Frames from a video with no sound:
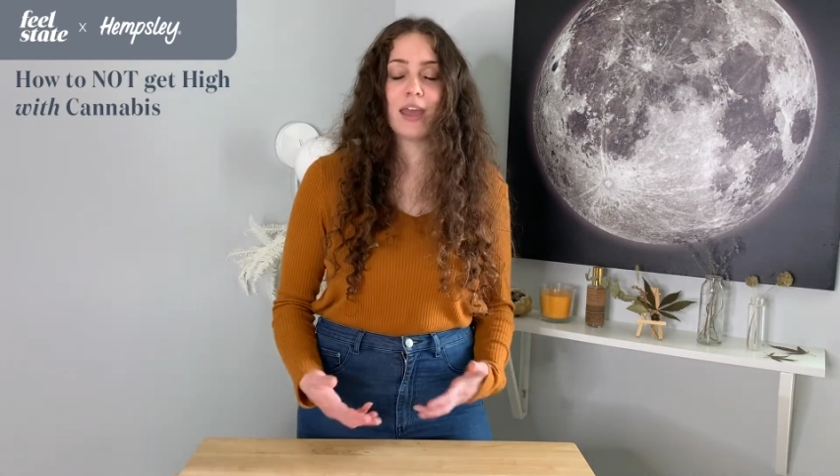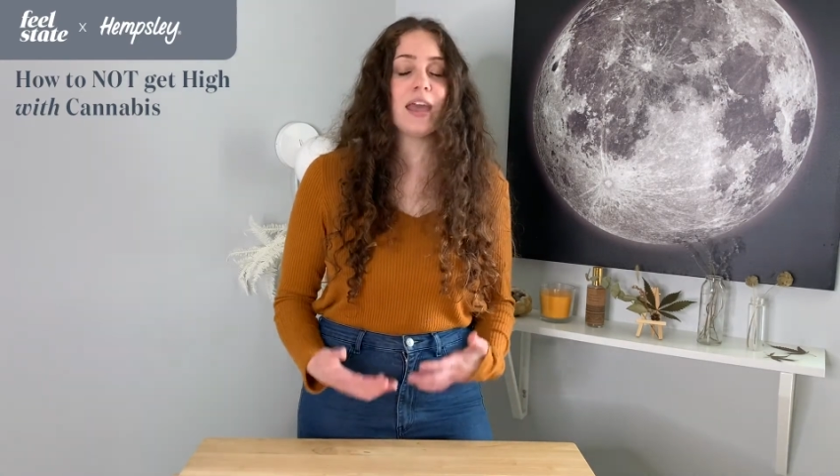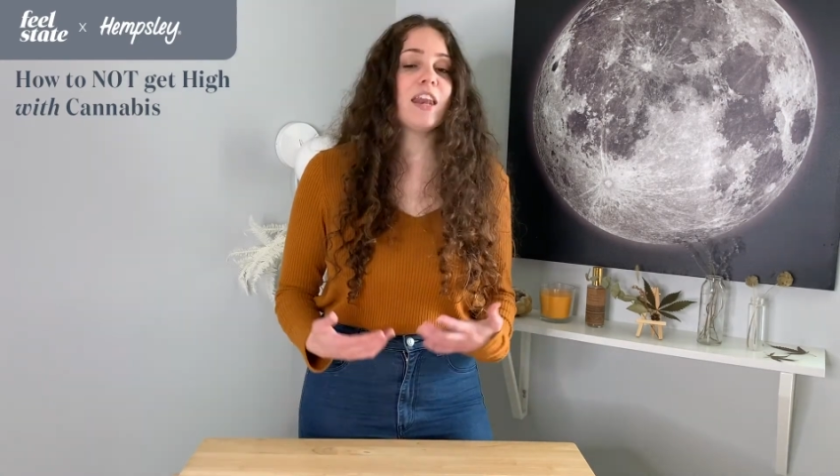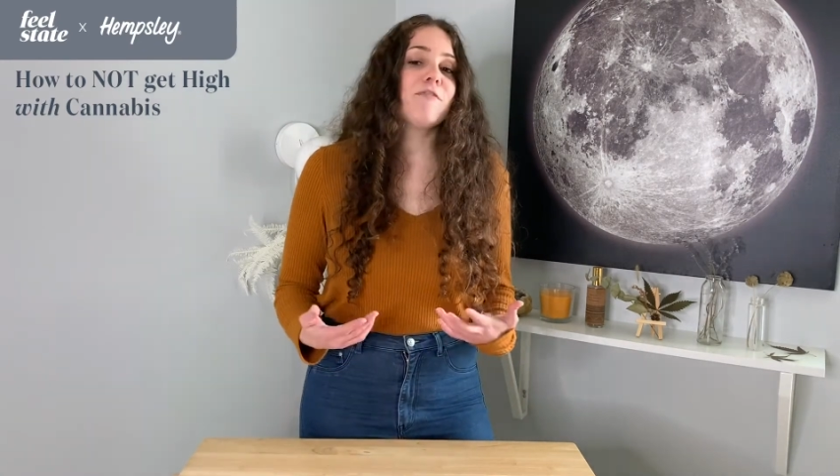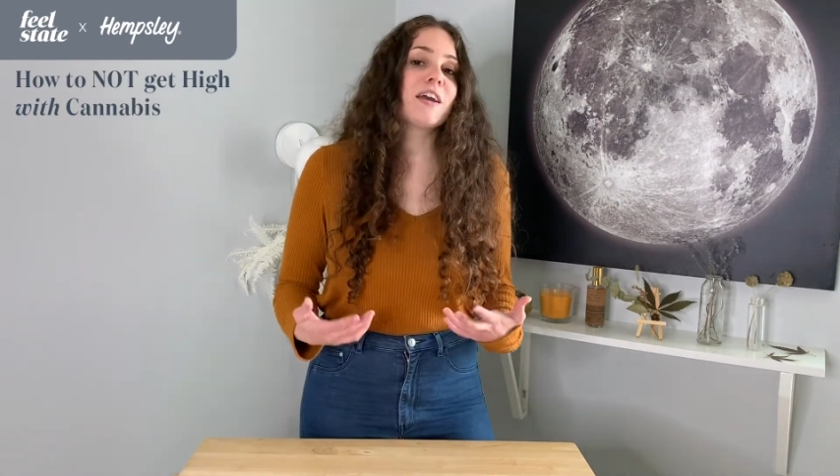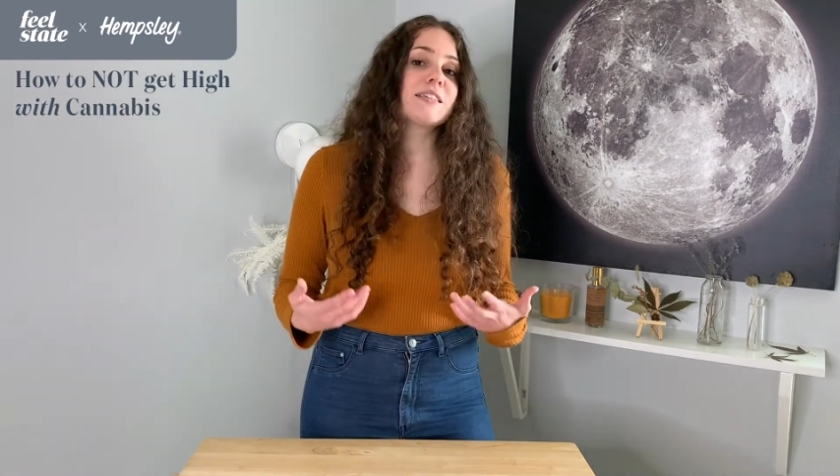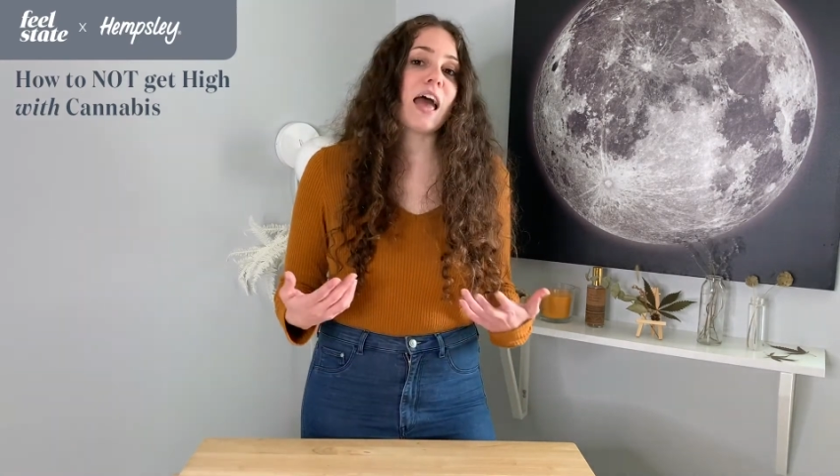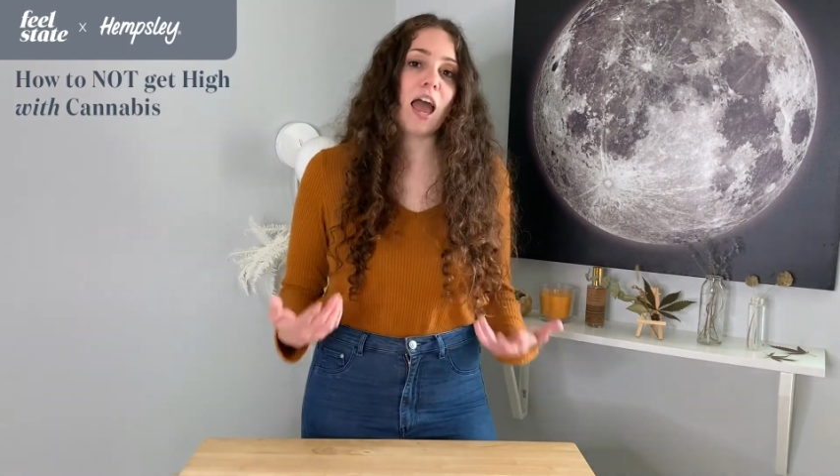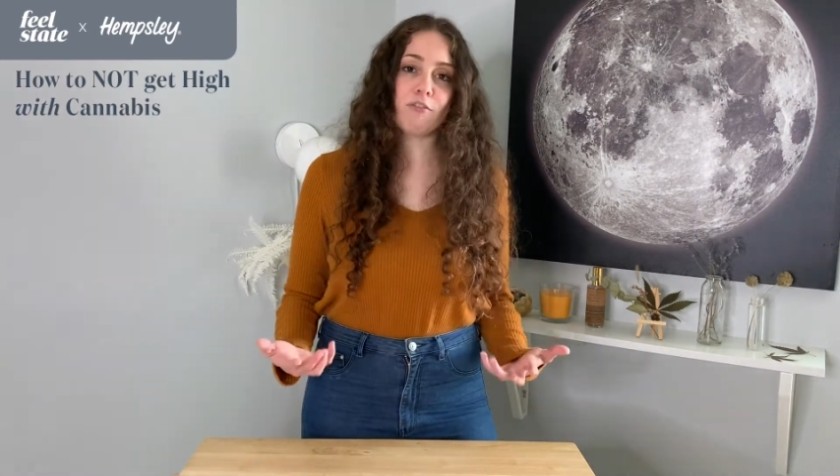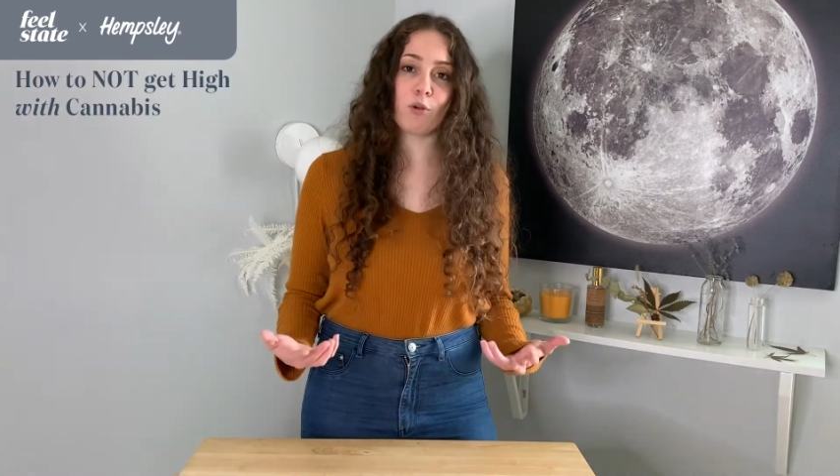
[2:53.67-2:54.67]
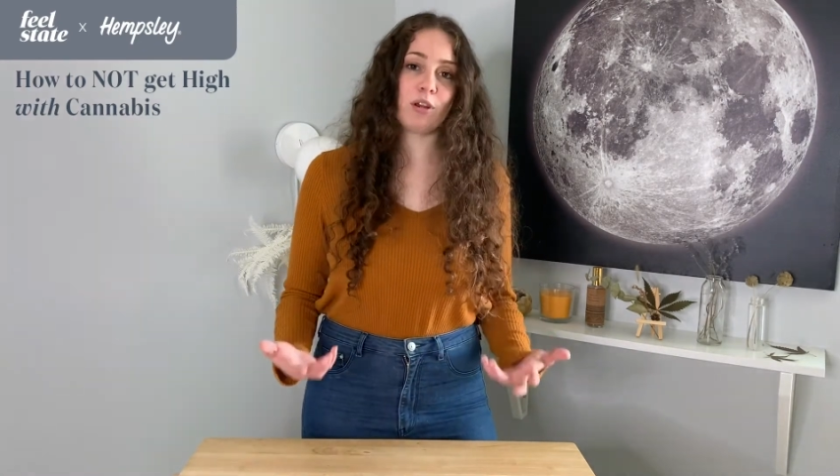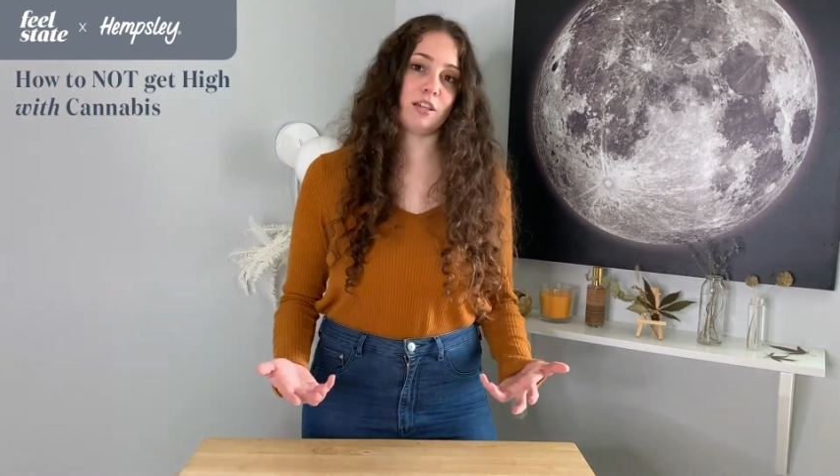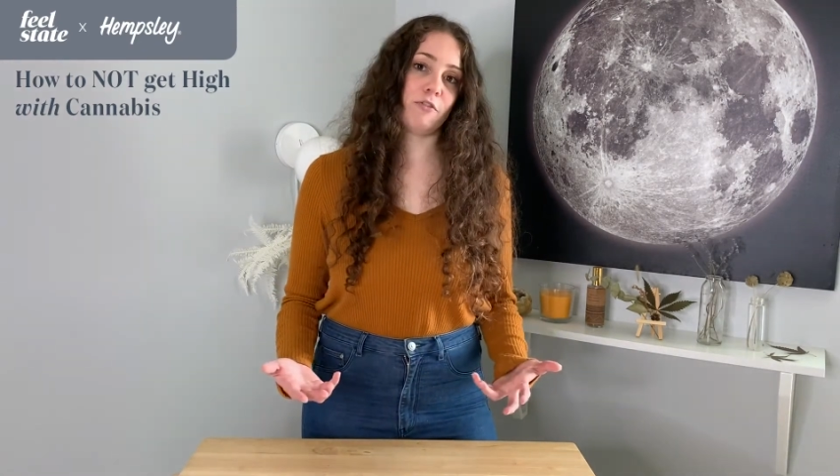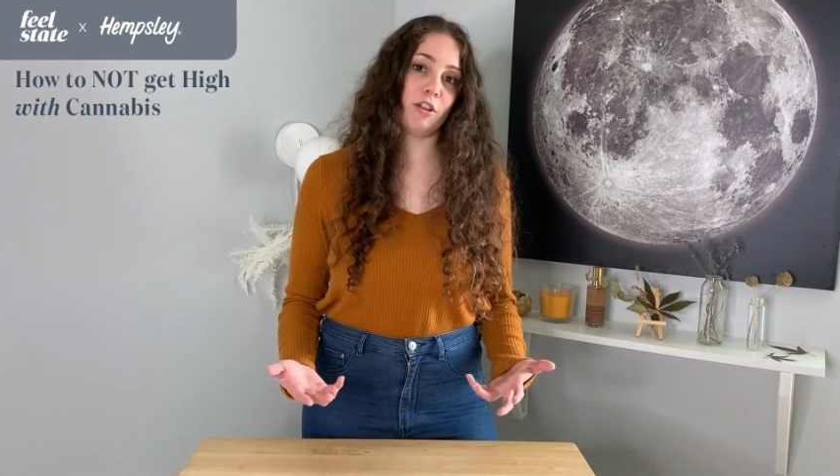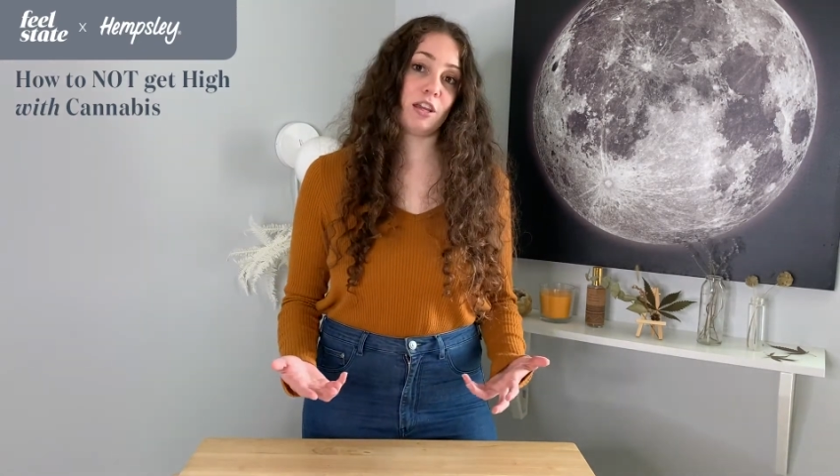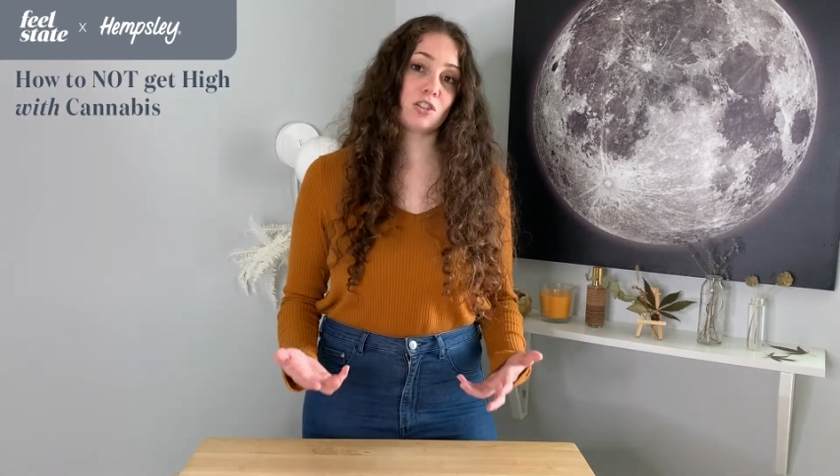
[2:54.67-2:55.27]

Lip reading: it affects everyone differently,